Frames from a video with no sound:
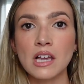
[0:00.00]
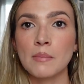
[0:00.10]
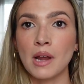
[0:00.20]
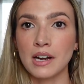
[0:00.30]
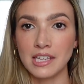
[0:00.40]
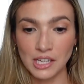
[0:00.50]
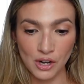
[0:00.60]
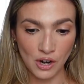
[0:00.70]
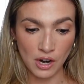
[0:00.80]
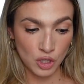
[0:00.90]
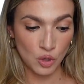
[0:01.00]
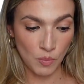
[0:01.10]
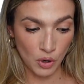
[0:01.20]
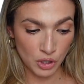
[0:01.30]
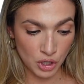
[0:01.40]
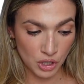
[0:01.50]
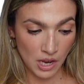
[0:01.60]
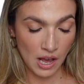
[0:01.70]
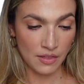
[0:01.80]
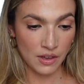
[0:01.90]
I'm not here to push
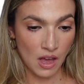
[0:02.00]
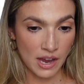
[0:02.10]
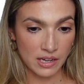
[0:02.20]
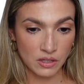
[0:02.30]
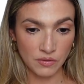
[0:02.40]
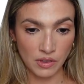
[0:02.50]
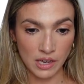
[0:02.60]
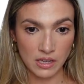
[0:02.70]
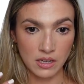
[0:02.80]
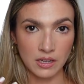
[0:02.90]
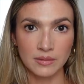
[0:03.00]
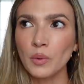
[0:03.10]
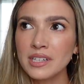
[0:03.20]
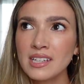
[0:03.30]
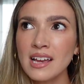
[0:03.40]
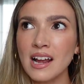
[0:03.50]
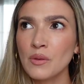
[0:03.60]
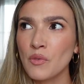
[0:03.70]
the kind of like, what is that? I